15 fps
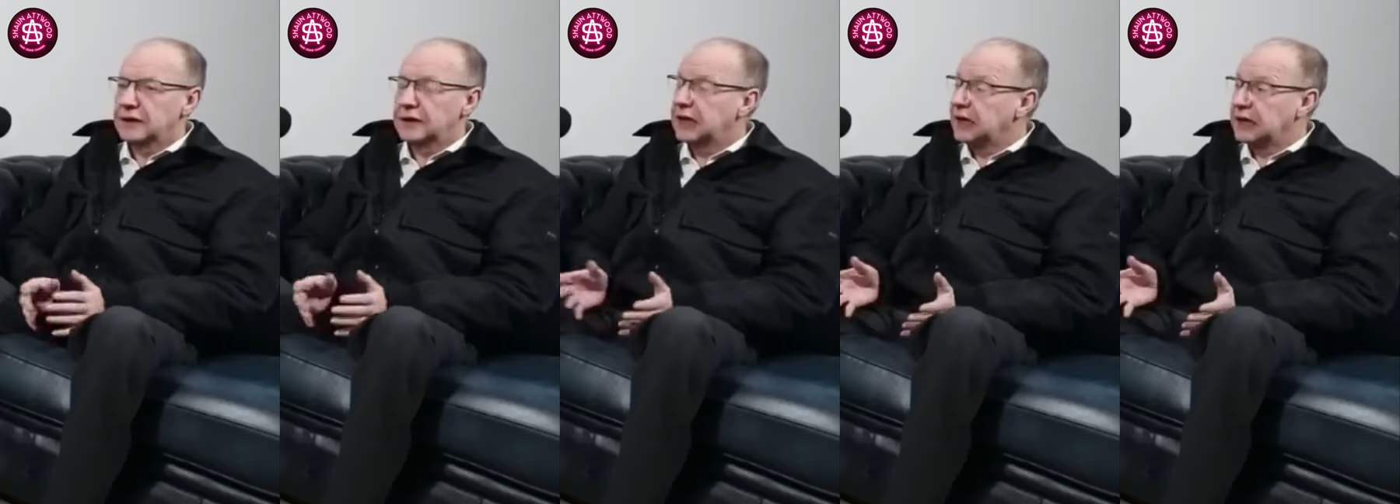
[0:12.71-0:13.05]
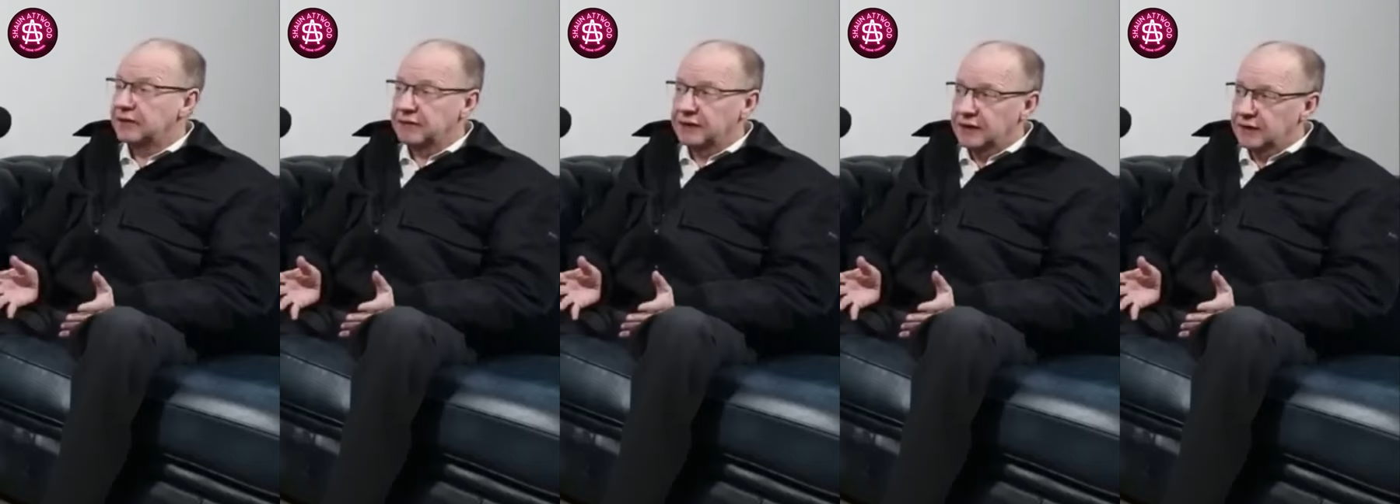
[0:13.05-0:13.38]
uh, I
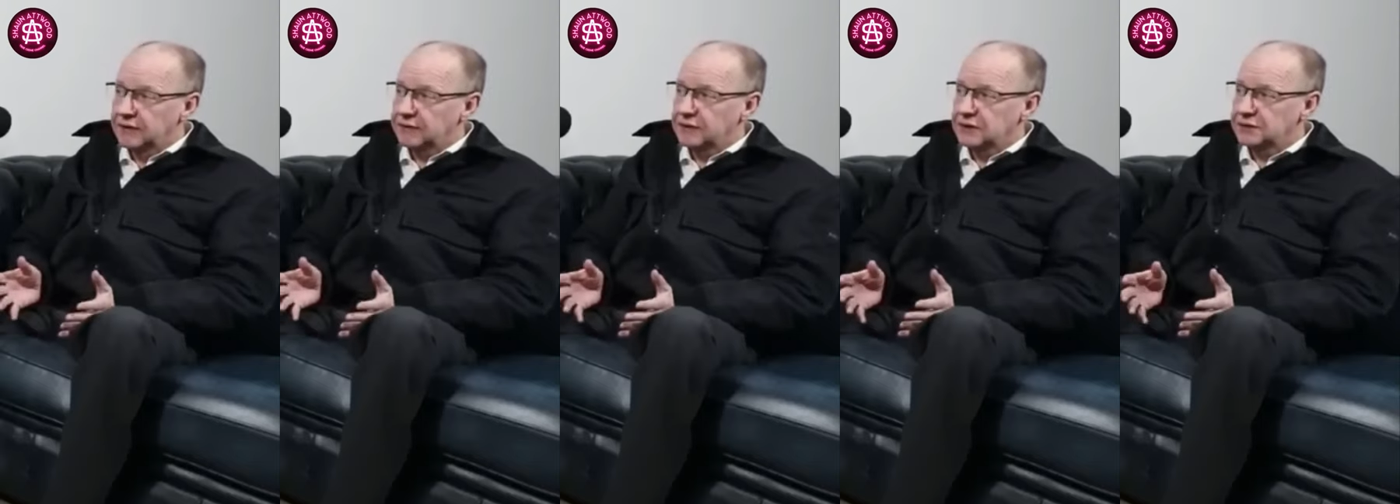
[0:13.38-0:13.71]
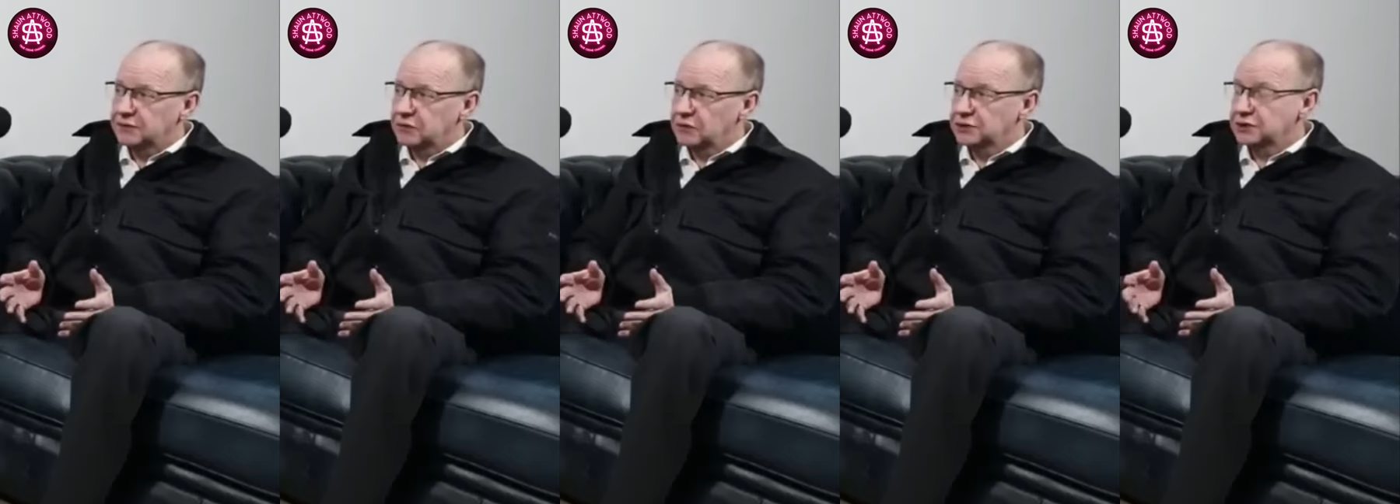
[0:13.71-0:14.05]
never heard the
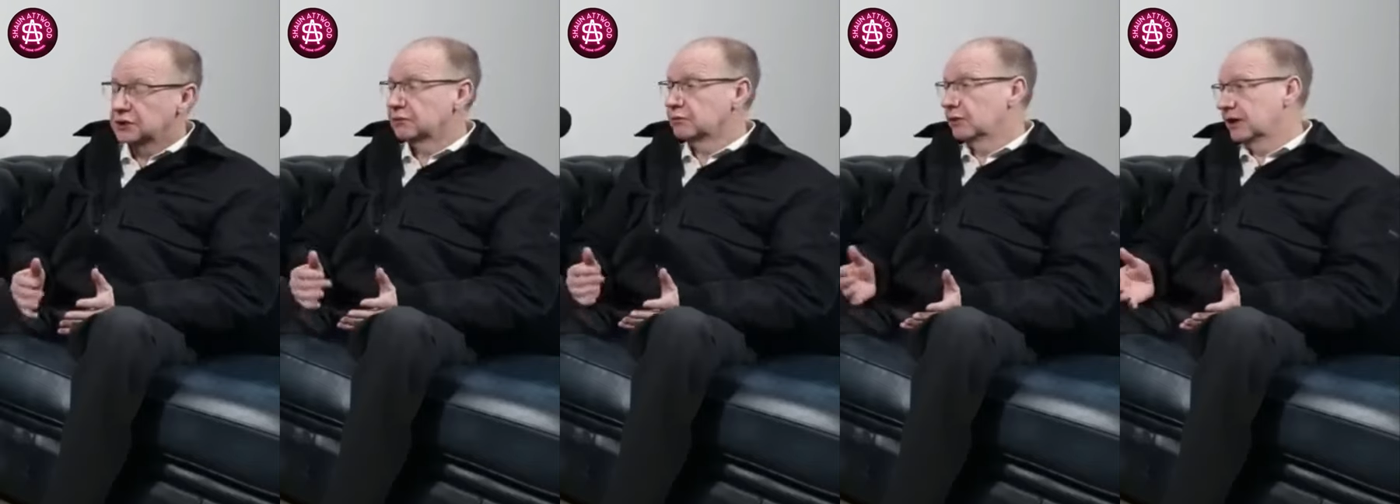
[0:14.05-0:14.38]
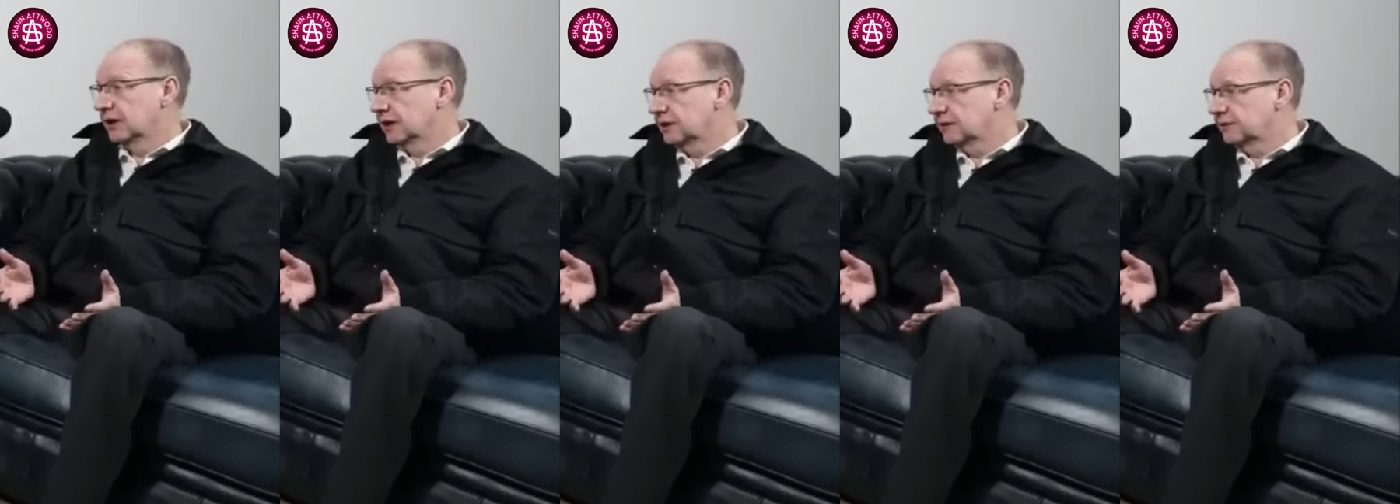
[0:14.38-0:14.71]
explosion. We
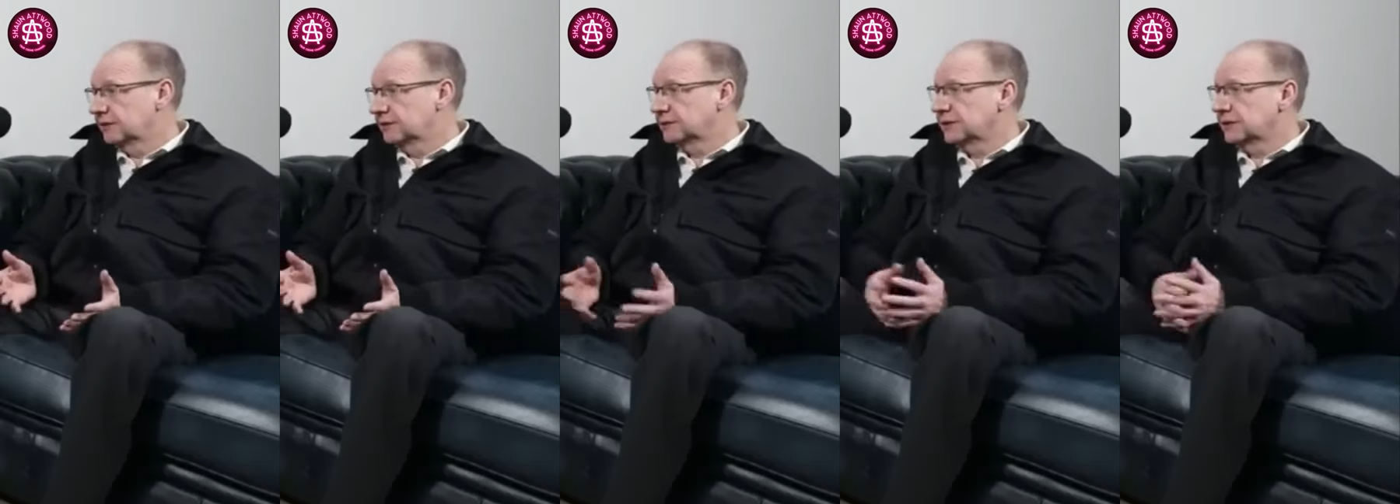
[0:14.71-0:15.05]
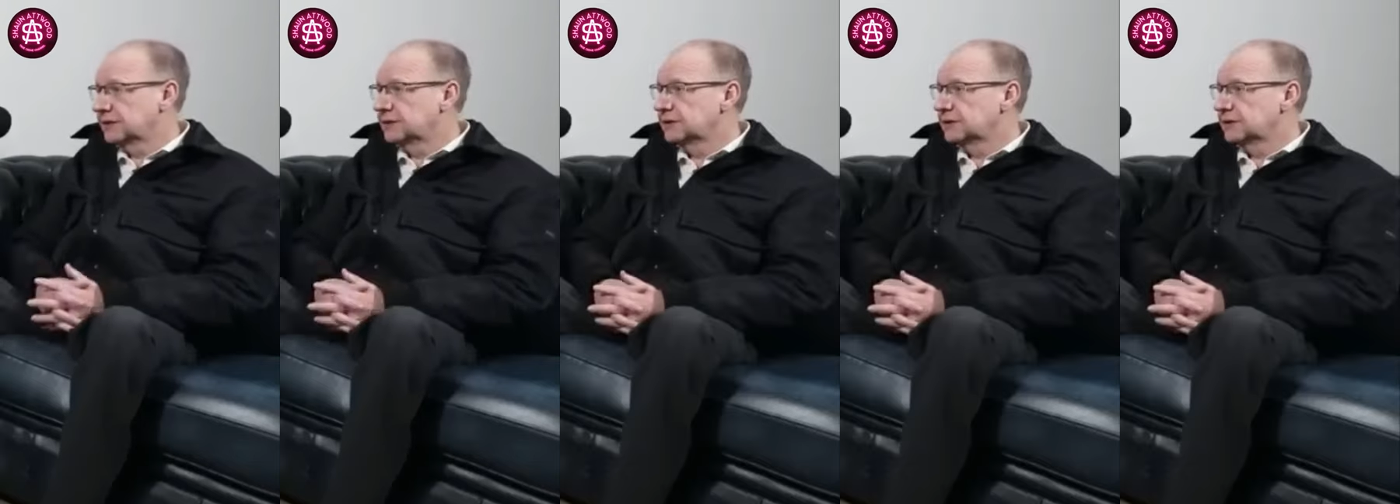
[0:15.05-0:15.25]
heard about it,